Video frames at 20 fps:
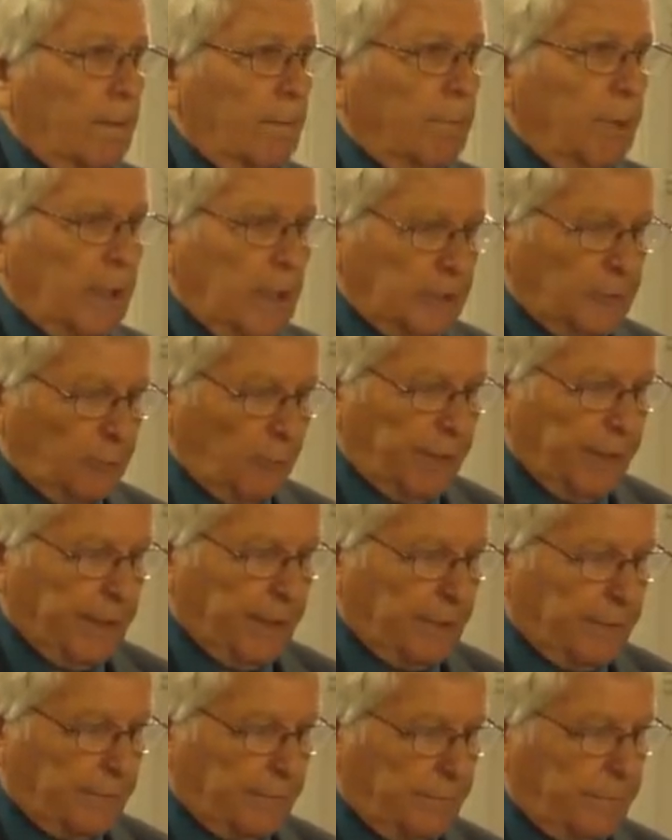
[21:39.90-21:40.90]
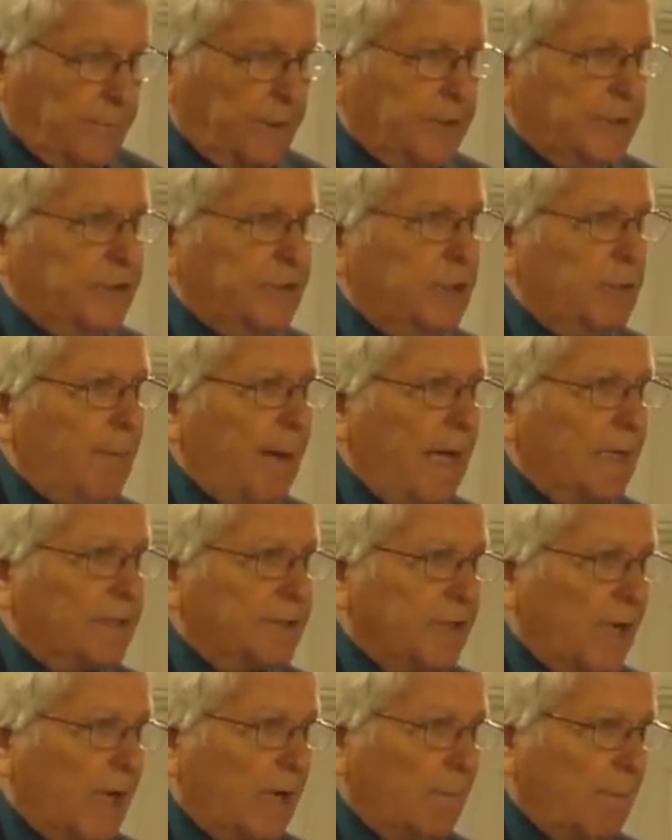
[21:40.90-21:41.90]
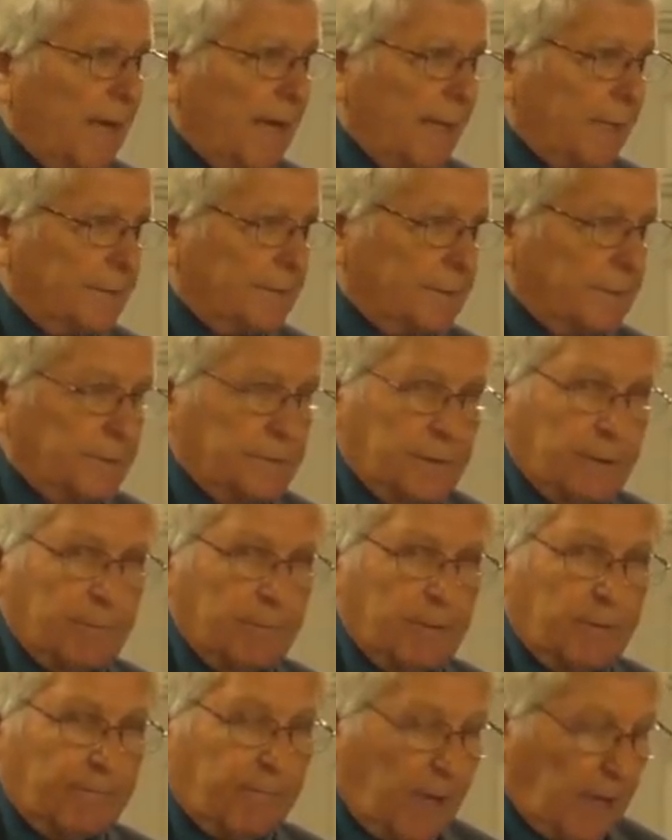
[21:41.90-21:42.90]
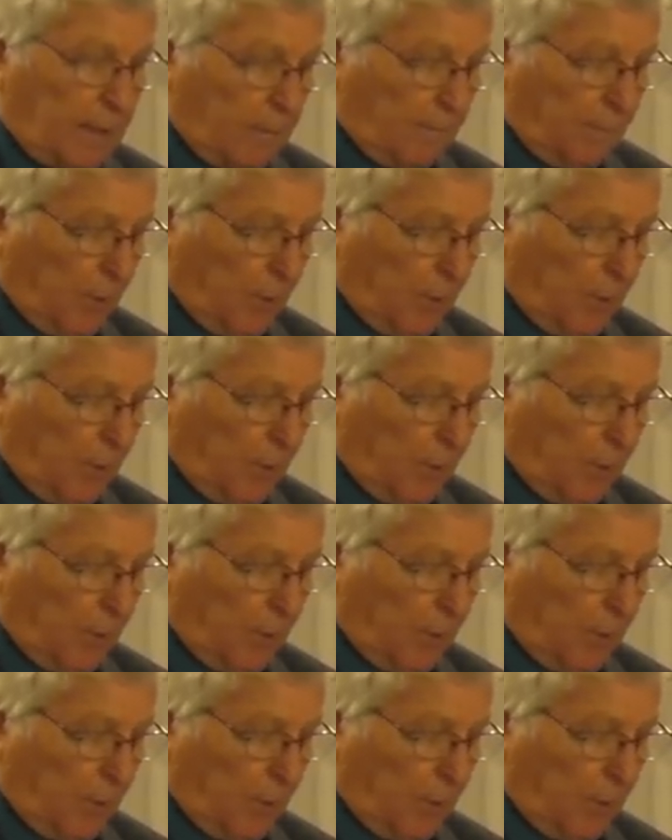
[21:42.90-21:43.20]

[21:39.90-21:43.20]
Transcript: But let's read. This is about sodomites, the, the bottom